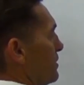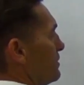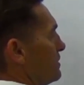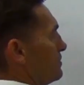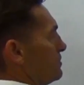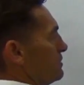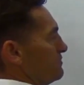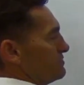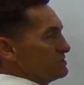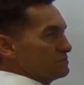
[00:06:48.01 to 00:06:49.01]
And that will
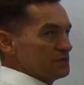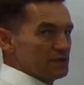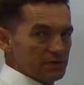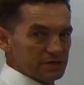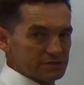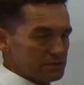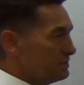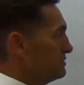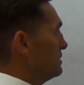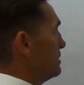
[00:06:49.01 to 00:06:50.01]
leave us with our answer.
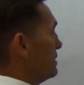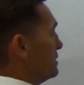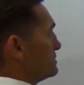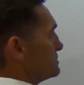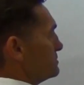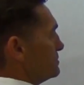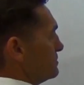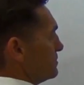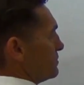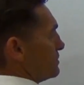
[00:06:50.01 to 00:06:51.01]
So we
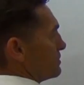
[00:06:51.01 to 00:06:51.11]
want the